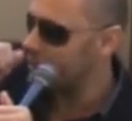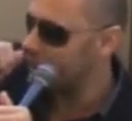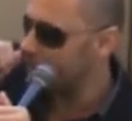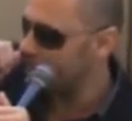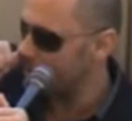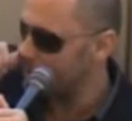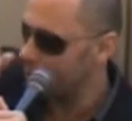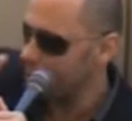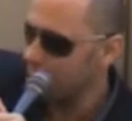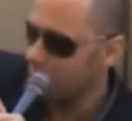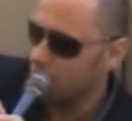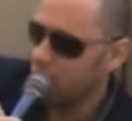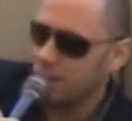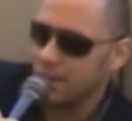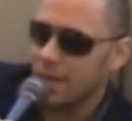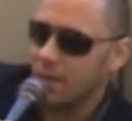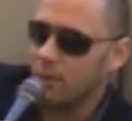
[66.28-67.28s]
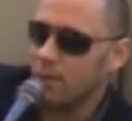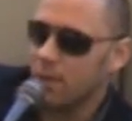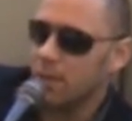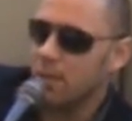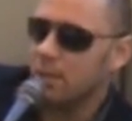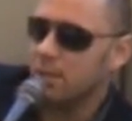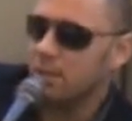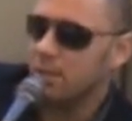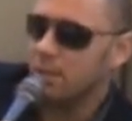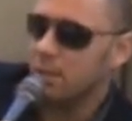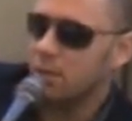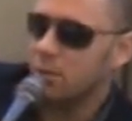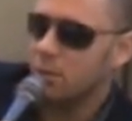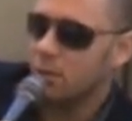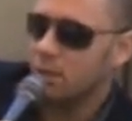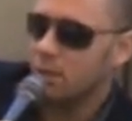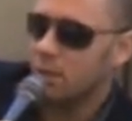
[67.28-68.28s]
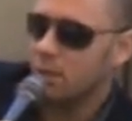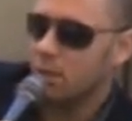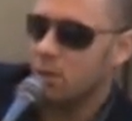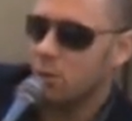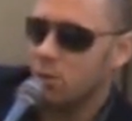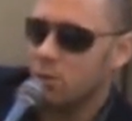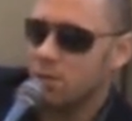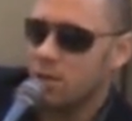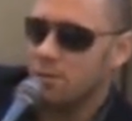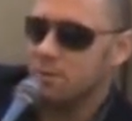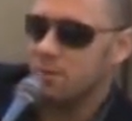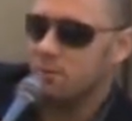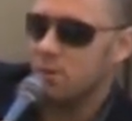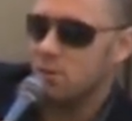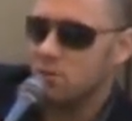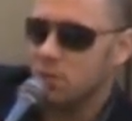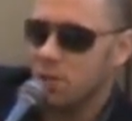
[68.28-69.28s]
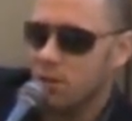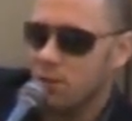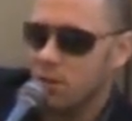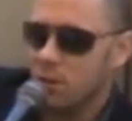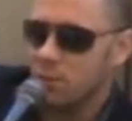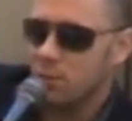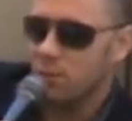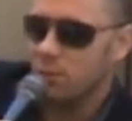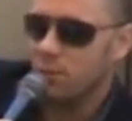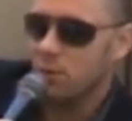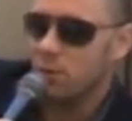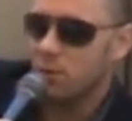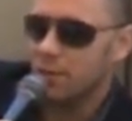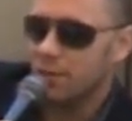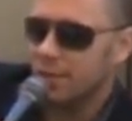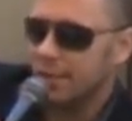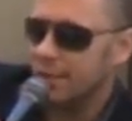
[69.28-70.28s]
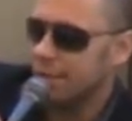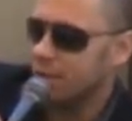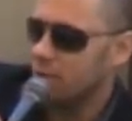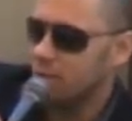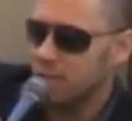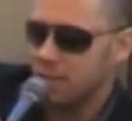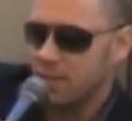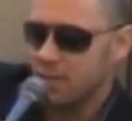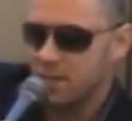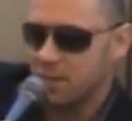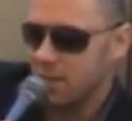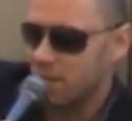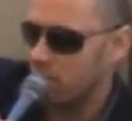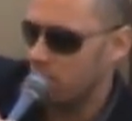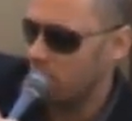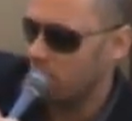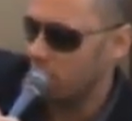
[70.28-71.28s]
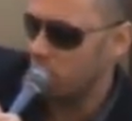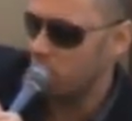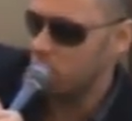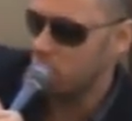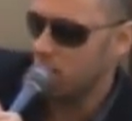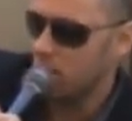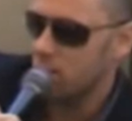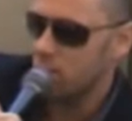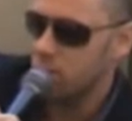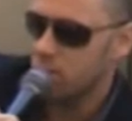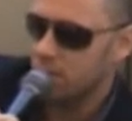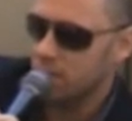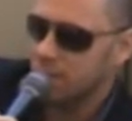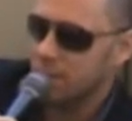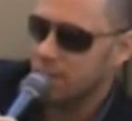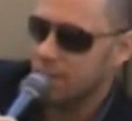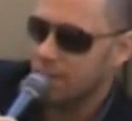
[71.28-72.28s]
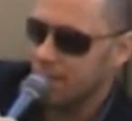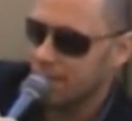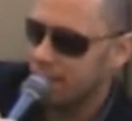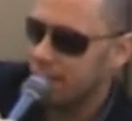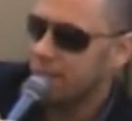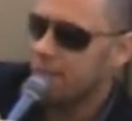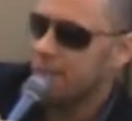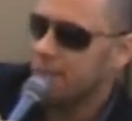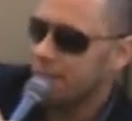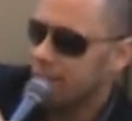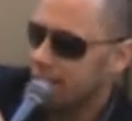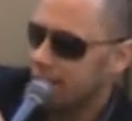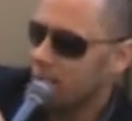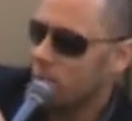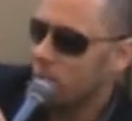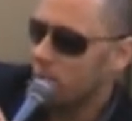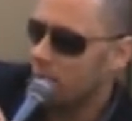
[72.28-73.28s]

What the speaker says: here have been pretty good in that regard. You know, all the times I've wrestled over here before, and obviously there's going to be huge shows, and they're